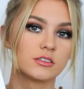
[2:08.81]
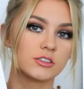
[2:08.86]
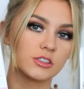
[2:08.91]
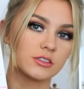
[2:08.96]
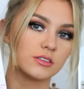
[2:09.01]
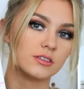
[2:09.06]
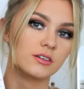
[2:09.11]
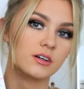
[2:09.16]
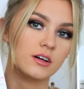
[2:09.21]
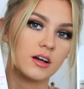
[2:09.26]

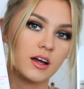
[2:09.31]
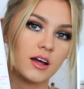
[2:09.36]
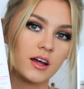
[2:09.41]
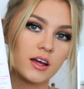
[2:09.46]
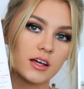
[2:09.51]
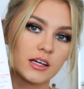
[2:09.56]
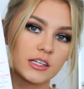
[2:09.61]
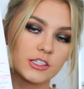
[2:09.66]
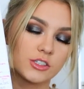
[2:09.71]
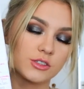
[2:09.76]
So
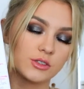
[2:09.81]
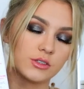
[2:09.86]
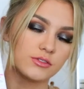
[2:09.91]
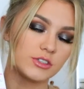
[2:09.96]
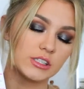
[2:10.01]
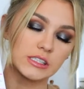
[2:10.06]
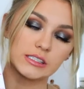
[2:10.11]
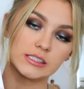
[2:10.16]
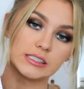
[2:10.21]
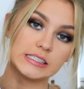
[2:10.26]
don't know if
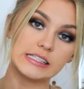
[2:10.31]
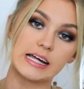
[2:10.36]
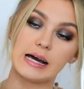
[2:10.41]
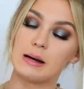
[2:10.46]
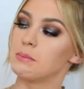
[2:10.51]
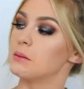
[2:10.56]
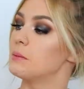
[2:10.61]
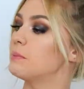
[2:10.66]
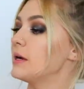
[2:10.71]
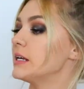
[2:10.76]
you can see
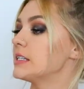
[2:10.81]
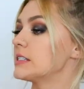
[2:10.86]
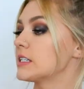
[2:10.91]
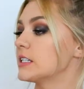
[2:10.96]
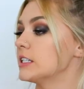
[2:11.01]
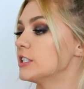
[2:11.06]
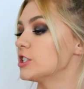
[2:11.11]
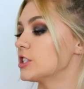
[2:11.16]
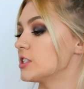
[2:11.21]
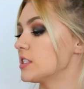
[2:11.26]
that, but
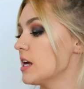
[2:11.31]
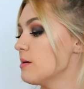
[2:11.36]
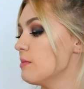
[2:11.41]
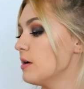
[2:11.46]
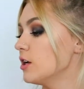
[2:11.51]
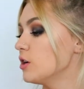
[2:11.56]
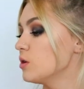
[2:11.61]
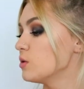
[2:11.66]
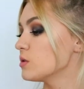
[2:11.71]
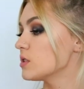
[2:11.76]
basically just take
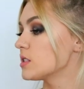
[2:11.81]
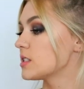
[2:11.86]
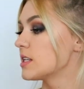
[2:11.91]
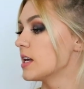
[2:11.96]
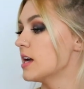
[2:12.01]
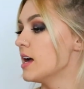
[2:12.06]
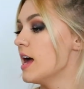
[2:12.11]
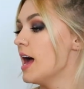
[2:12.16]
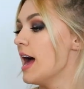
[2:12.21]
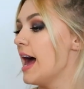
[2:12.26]
my
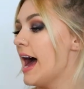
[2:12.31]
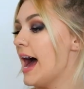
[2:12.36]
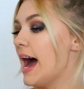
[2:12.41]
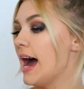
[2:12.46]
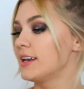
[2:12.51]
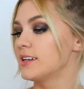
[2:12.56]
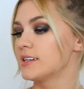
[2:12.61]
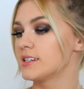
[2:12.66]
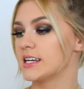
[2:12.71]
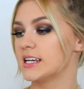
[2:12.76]
notes,
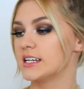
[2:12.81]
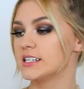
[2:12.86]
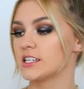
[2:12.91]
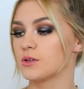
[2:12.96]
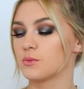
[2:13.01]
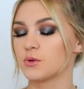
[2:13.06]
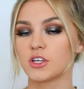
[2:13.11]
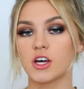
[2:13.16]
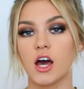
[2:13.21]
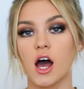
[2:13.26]
annotate
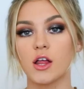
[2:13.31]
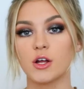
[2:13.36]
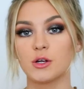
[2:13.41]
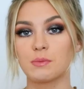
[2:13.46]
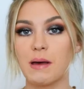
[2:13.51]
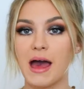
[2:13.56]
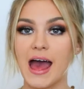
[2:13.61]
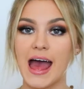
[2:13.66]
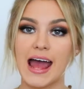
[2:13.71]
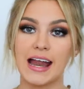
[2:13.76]
it with
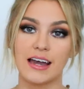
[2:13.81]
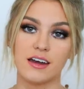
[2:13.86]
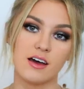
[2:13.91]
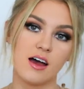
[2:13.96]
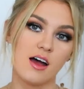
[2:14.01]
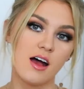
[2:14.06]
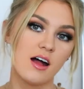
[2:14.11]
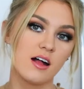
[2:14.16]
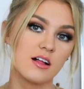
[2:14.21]
colored pen.